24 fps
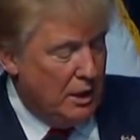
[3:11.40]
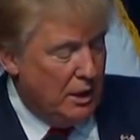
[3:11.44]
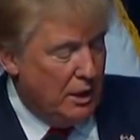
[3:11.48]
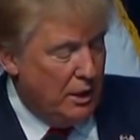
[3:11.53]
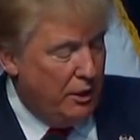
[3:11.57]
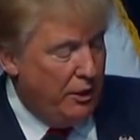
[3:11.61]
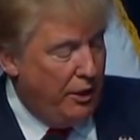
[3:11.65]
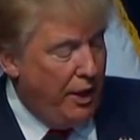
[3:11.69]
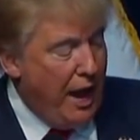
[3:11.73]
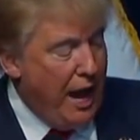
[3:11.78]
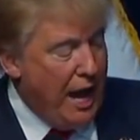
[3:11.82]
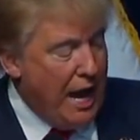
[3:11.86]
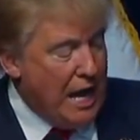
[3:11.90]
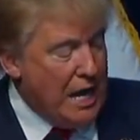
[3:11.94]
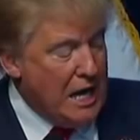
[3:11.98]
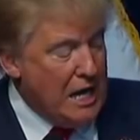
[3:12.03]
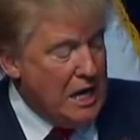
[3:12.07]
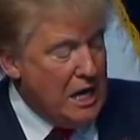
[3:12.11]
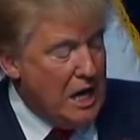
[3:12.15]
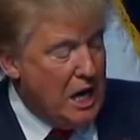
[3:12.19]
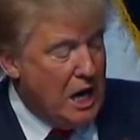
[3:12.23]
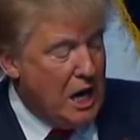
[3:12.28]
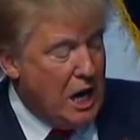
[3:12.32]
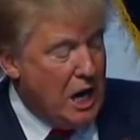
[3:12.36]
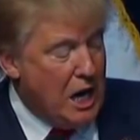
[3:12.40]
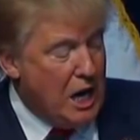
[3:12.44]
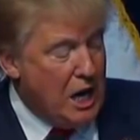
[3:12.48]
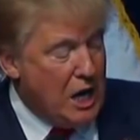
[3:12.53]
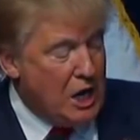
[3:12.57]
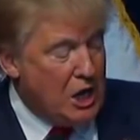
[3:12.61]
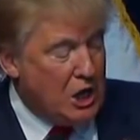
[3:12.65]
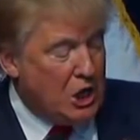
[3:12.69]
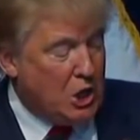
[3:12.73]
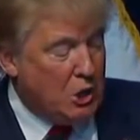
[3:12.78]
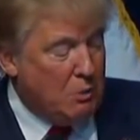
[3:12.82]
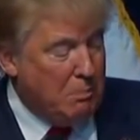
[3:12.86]
Then,
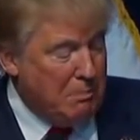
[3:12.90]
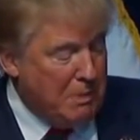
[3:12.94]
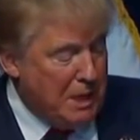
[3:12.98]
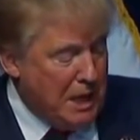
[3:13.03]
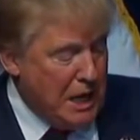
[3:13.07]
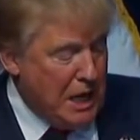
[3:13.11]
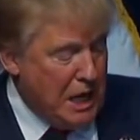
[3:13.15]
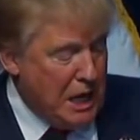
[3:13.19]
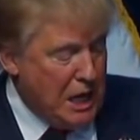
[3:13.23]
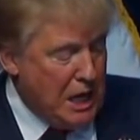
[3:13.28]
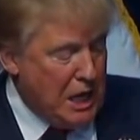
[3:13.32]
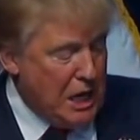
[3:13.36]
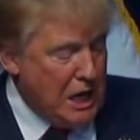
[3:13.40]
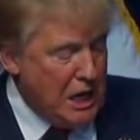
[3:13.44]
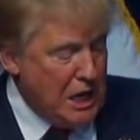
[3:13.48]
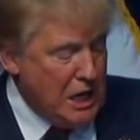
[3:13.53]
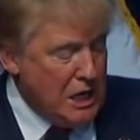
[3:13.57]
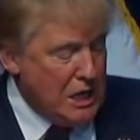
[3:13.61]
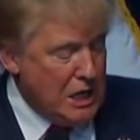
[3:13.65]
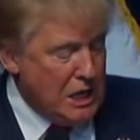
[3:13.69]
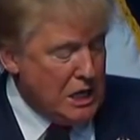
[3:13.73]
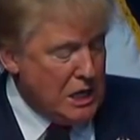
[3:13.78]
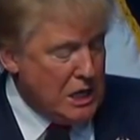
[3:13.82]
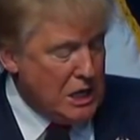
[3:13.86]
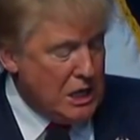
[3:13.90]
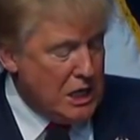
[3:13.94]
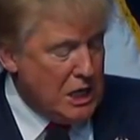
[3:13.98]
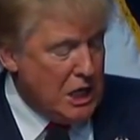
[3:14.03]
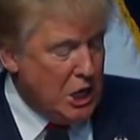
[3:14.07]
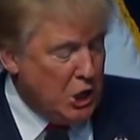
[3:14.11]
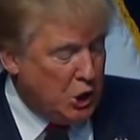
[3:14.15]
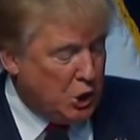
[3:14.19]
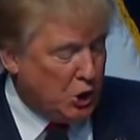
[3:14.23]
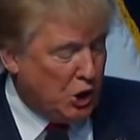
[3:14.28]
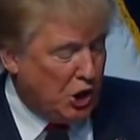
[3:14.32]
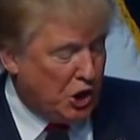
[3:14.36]
to me,
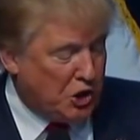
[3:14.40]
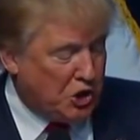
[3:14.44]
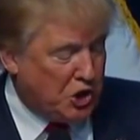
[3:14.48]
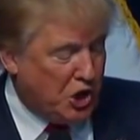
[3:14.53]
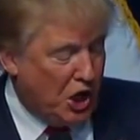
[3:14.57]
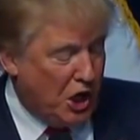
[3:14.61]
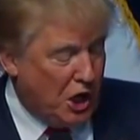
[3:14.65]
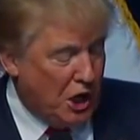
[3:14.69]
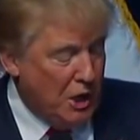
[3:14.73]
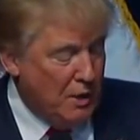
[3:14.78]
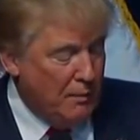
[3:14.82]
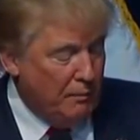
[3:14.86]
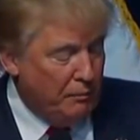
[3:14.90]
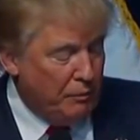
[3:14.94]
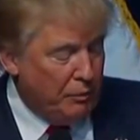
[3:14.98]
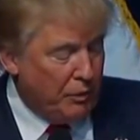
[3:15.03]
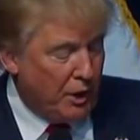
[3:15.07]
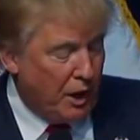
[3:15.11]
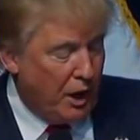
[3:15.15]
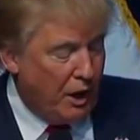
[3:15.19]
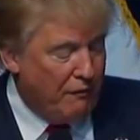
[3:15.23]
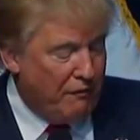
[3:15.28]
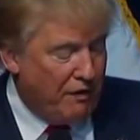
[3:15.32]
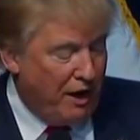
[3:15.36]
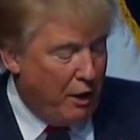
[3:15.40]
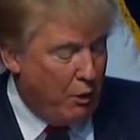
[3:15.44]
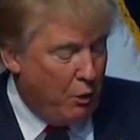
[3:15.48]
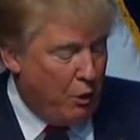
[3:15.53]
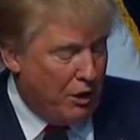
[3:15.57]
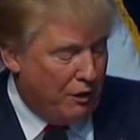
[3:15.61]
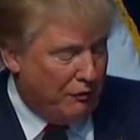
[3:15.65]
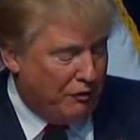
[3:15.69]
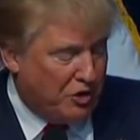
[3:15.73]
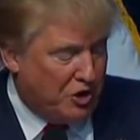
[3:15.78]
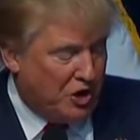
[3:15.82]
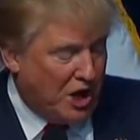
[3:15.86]
interesting, if I would
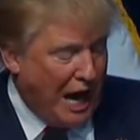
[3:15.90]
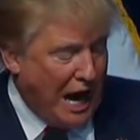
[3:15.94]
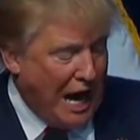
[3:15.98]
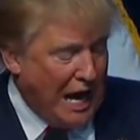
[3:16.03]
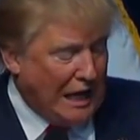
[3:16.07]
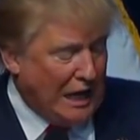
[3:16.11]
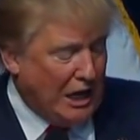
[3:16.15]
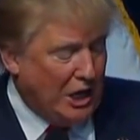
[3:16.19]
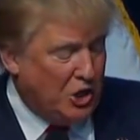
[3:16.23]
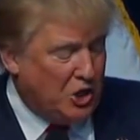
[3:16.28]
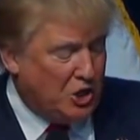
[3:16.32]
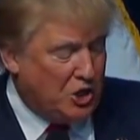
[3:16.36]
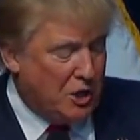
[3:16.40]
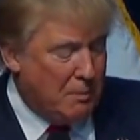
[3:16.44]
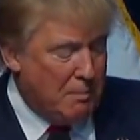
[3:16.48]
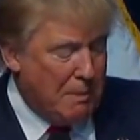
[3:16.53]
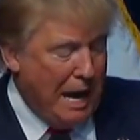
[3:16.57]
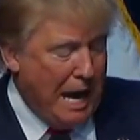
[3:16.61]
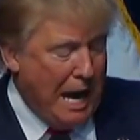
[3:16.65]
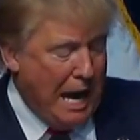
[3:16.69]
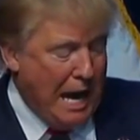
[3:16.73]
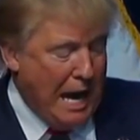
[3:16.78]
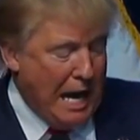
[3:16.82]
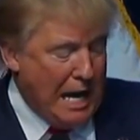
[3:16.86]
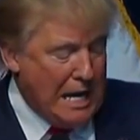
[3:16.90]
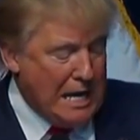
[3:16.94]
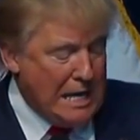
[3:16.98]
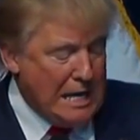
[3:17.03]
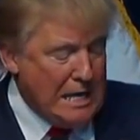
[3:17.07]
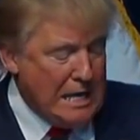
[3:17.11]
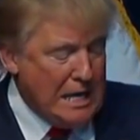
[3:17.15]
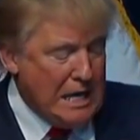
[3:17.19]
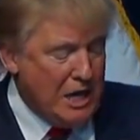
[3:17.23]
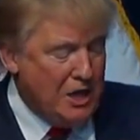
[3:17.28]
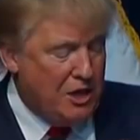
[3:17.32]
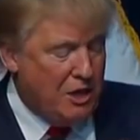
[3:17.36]
have challenged the man,
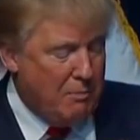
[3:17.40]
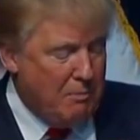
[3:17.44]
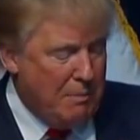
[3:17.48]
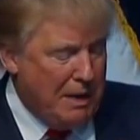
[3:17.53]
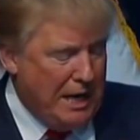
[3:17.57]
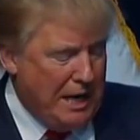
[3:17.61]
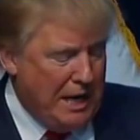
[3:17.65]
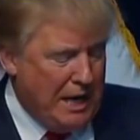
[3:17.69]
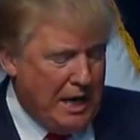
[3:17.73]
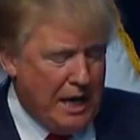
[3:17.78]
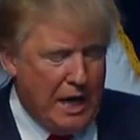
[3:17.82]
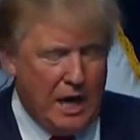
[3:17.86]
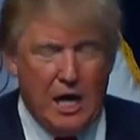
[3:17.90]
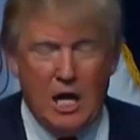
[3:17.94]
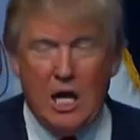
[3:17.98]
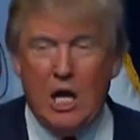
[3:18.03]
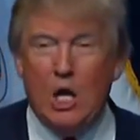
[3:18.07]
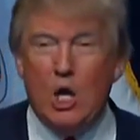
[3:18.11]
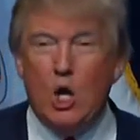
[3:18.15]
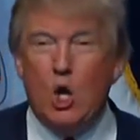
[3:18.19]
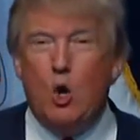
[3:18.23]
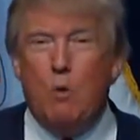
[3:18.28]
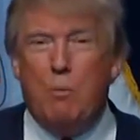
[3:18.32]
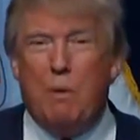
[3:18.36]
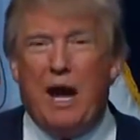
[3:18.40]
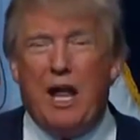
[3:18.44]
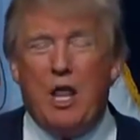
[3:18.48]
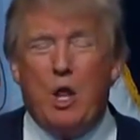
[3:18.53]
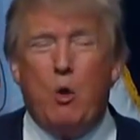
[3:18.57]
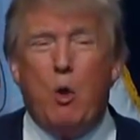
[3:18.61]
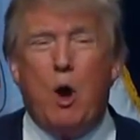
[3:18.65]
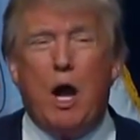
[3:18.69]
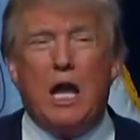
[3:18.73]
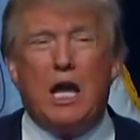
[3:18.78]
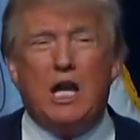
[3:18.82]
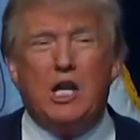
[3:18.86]
the media, who, by the
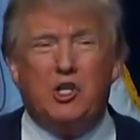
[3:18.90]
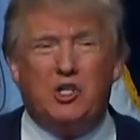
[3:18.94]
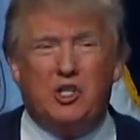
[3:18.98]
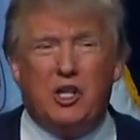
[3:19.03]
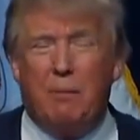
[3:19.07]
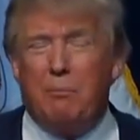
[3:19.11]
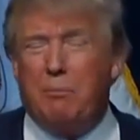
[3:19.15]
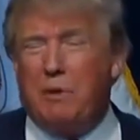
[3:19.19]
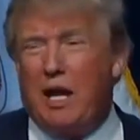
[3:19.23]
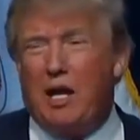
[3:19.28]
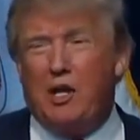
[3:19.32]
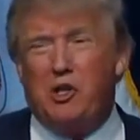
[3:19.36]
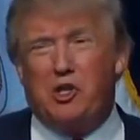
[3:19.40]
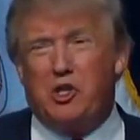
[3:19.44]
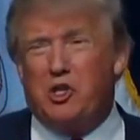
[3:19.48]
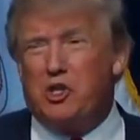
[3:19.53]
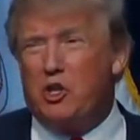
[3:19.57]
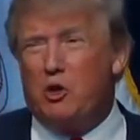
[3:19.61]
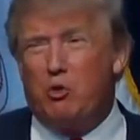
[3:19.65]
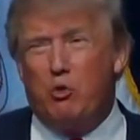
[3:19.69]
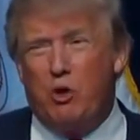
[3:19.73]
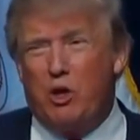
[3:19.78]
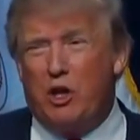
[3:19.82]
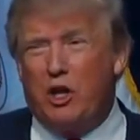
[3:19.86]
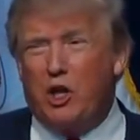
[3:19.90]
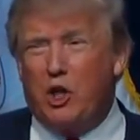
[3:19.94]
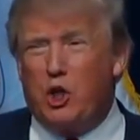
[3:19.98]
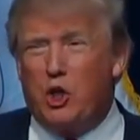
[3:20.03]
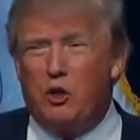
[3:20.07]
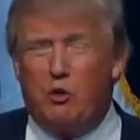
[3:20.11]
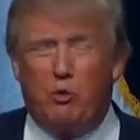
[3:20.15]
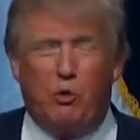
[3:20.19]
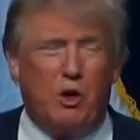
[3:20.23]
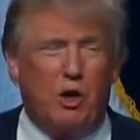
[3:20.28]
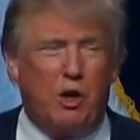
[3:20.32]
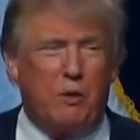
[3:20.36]
way, in some cases are really
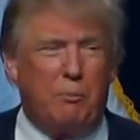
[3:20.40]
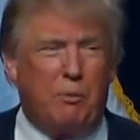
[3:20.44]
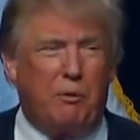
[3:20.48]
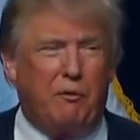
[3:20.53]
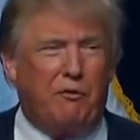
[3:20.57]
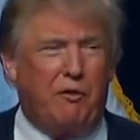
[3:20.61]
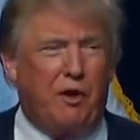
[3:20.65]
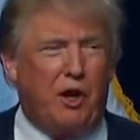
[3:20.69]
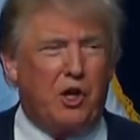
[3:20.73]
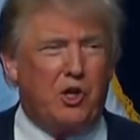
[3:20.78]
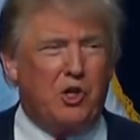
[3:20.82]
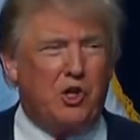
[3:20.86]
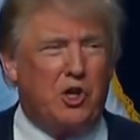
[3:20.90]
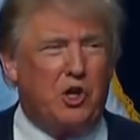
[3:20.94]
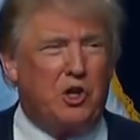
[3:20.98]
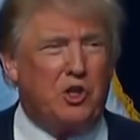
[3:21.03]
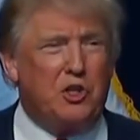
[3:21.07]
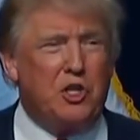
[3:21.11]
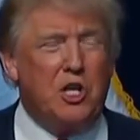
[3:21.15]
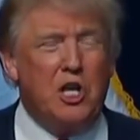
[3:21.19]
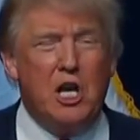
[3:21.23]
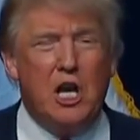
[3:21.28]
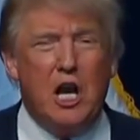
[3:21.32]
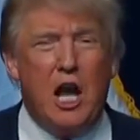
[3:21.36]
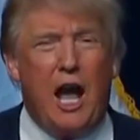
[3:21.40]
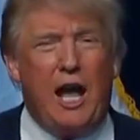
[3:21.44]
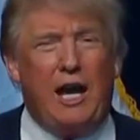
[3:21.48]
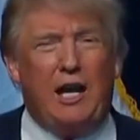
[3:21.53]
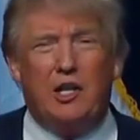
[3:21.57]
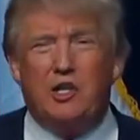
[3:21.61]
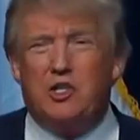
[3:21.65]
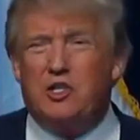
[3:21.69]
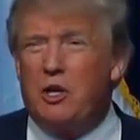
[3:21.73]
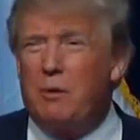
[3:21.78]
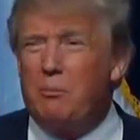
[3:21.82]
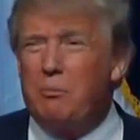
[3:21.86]
good, really professionals, and
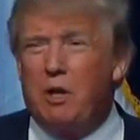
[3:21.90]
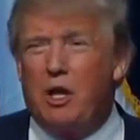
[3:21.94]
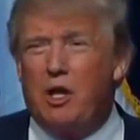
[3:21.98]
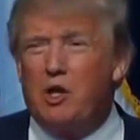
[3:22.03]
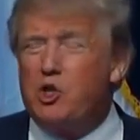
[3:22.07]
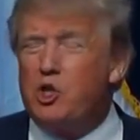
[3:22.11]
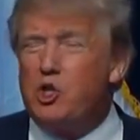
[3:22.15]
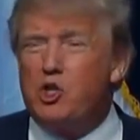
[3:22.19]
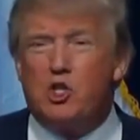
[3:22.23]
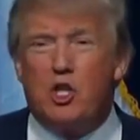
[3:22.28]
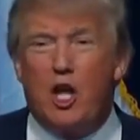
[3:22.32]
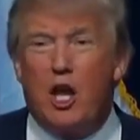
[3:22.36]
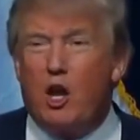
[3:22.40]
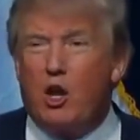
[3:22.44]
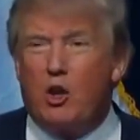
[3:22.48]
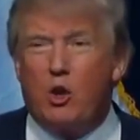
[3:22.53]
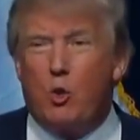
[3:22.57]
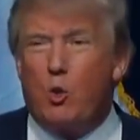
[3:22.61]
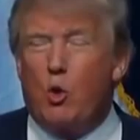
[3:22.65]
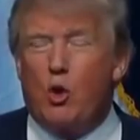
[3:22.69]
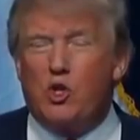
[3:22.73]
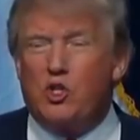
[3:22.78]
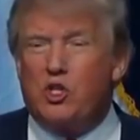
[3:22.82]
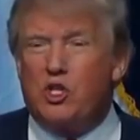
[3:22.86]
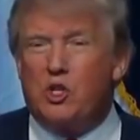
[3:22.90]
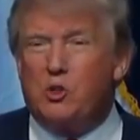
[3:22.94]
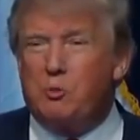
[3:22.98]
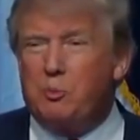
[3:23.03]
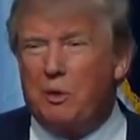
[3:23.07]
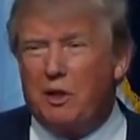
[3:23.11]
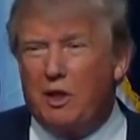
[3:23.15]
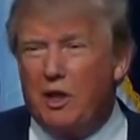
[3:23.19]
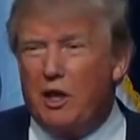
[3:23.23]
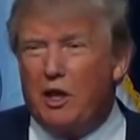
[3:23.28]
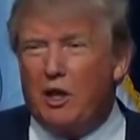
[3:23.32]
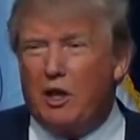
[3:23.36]
in some cases they are the worst. This
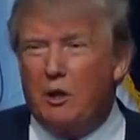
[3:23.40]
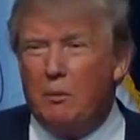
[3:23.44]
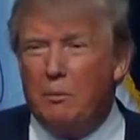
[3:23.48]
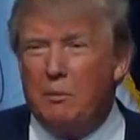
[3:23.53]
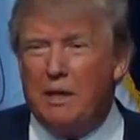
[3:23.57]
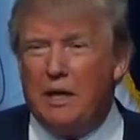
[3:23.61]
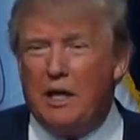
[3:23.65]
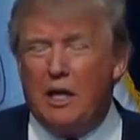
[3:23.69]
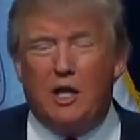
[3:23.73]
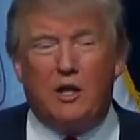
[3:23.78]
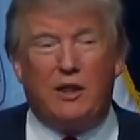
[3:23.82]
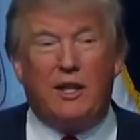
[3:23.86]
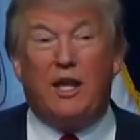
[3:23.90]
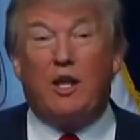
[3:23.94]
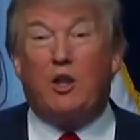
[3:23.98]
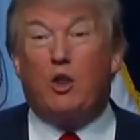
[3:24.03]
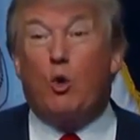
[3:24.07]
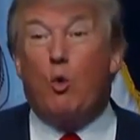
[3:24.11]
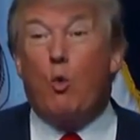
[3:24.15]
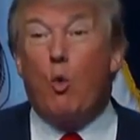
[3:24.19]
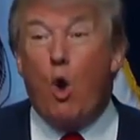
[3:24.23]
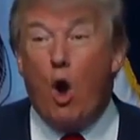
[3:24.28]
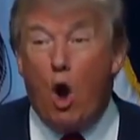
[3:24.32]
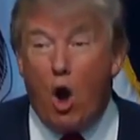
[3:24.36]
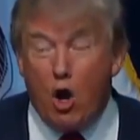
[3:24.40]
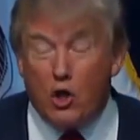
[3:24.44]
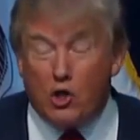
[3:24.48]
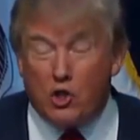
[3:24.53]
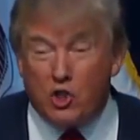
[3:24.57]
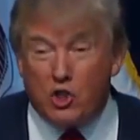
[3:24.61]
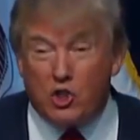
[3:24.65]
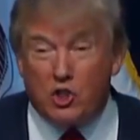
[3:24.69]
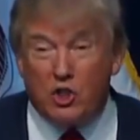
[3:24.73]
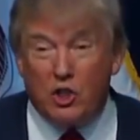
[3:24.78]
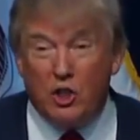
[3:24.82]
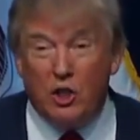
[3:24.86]
political media, they are the
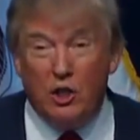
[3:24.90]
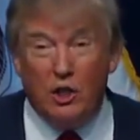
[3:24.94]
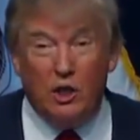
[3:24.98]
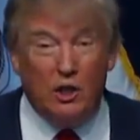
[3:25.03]
worst.